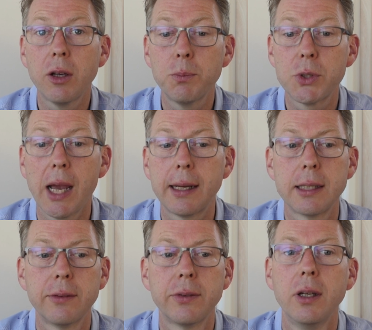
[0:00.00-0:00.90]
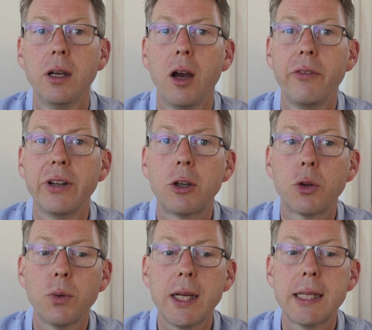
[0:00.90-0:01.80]
objective of
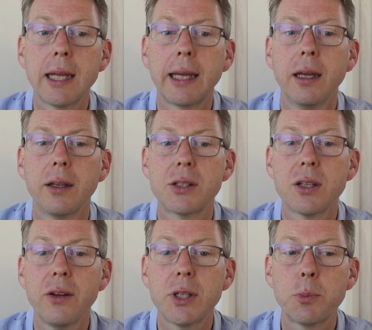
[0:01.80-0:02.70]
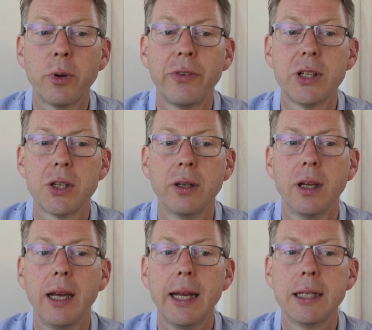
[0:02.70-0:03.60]
increasing service provision
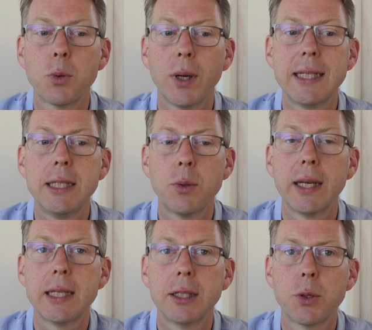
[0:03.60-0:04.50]
in 2020 and